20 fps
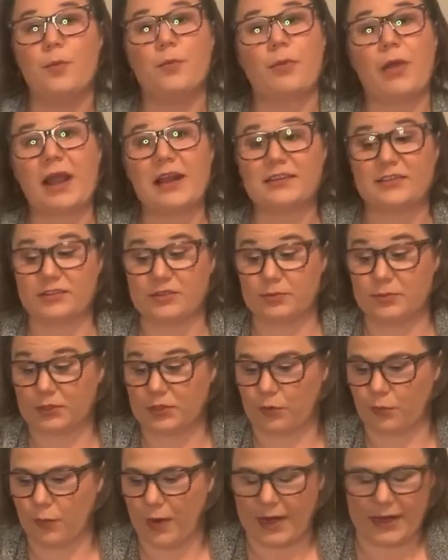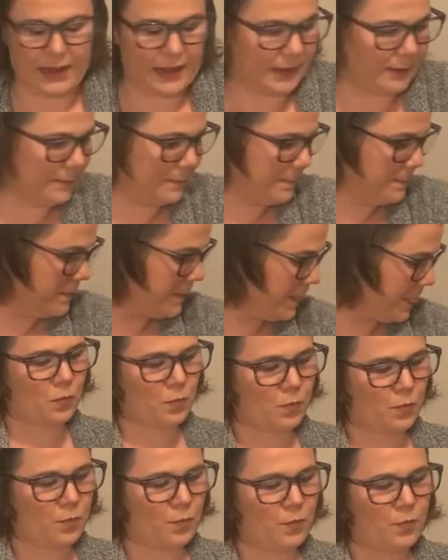practice with the writing.
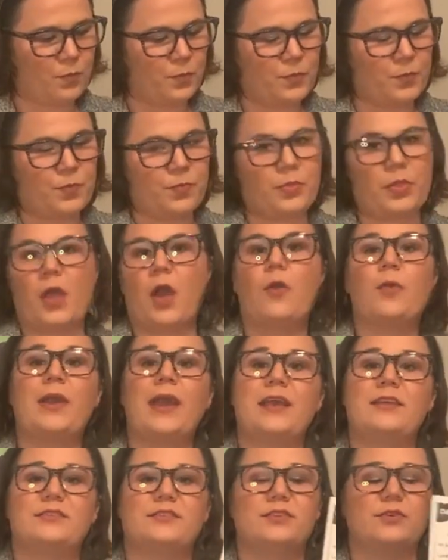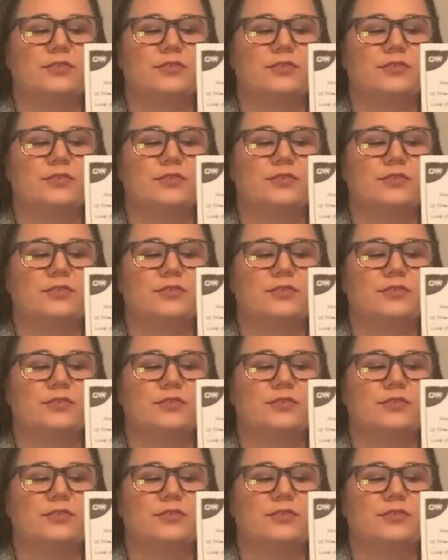Okay, so